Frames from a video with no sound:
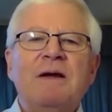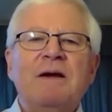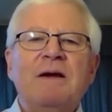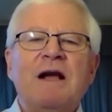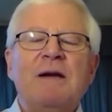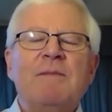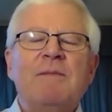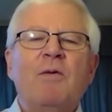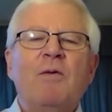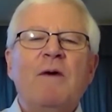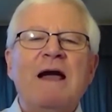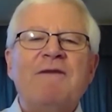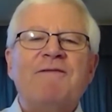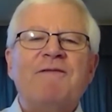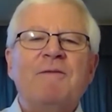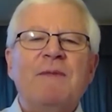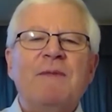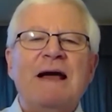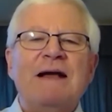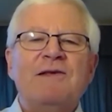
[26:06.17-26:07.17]
uh, come away
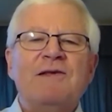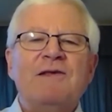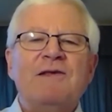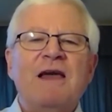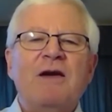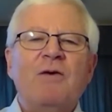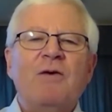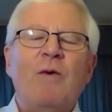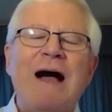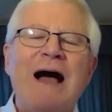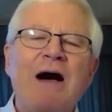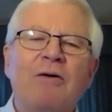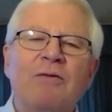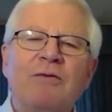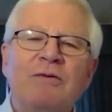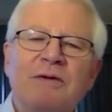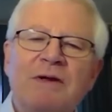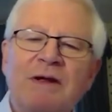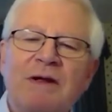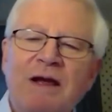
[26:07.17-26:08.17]
from that saying,
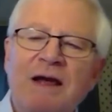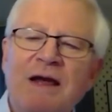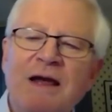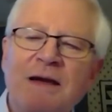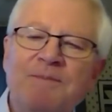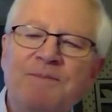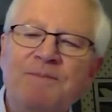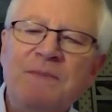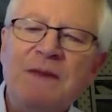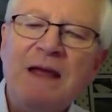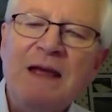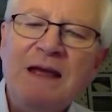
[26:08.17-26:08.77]
"Wow, um,